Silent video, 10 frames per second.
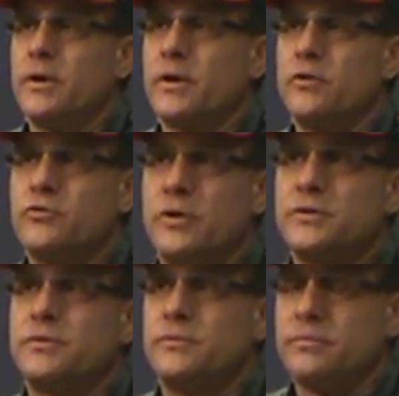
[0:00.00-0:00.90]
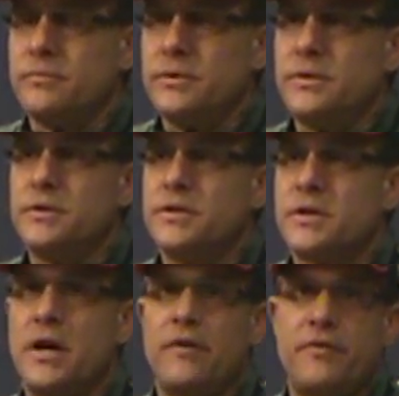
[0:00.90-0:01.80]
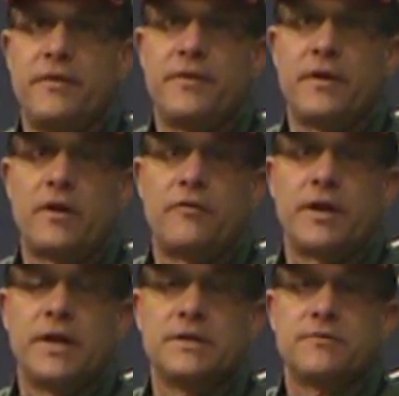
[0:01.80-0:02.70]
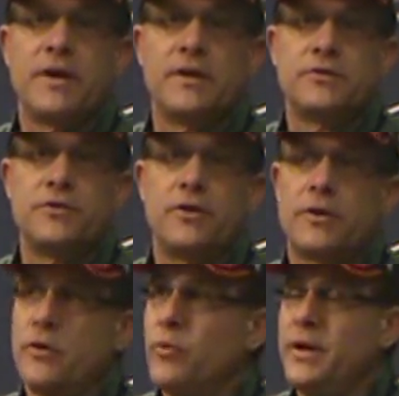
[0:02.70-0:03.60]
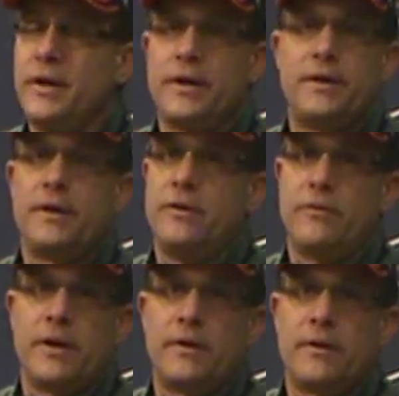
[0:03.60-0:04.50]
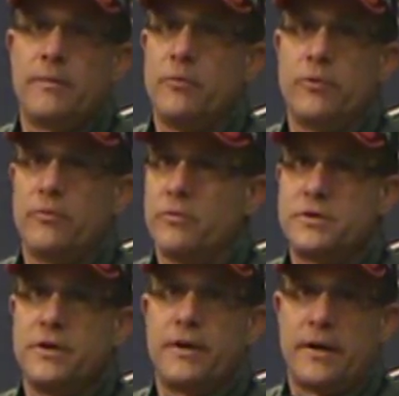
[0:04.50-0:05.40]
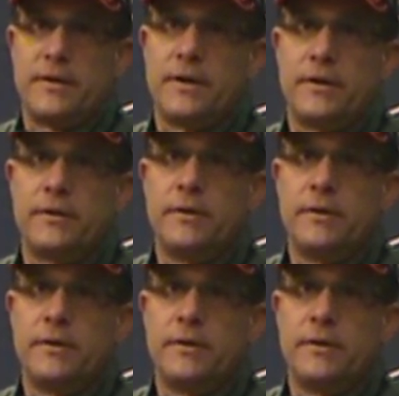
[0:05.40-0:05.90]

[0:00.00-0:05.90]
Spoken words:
Coach Russell is confident that all of our guys have gotten stronger. And we need to continue that. I mean, we're still not there.